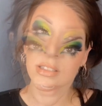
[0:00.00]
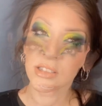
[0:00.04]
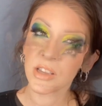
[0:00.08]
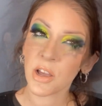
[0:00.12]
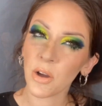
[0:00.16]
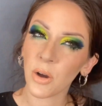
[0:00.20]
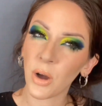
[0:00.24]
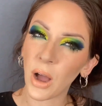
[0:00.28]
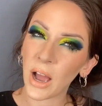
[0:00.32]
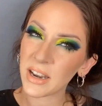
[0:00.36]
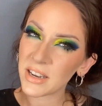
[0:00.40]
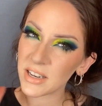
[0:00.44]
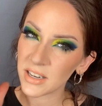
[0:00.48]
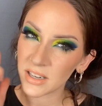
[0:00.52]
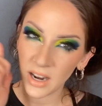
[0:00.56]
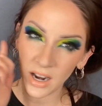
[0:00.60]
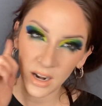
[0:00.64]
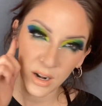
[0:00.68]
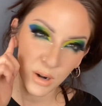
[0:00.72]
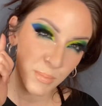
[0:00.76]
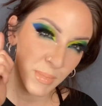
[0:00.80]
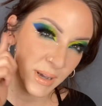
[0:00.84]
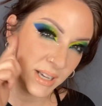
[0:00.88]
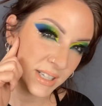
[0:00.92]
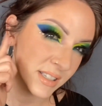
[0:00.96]
So I did kind
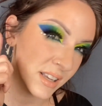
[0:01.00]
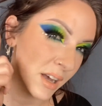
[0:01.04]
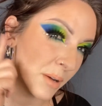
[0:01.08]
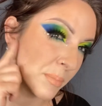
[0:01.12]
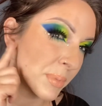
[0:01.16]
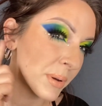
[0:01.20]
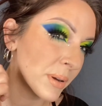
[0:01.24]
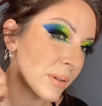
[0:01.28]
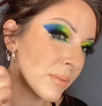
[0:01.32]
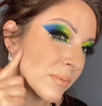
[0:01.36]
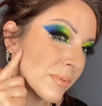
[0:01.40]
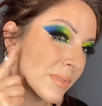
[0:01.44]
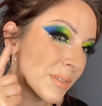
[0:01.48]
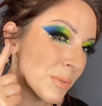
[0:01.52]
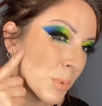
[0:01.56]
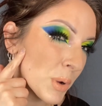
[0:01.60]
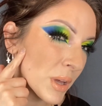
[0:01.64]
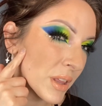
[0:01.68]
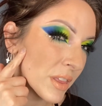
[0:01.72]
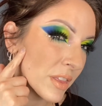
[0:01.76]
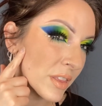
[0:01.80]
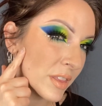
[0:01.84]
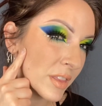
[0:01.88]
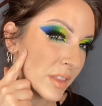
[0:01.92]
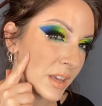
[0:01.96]
of mess up
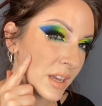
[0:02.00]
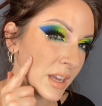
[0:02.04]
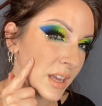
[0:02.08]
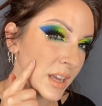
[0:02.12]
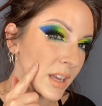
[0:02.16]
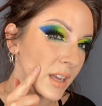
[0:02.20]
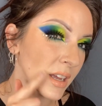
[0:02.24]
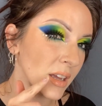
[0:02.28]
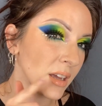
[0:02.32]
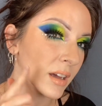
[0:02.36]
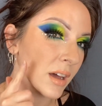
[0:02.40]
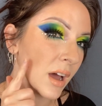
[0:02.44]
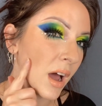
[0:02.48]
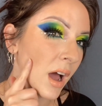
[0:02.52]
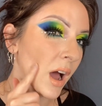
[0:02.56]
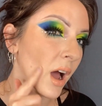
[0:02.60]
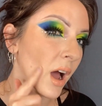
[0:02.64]
with the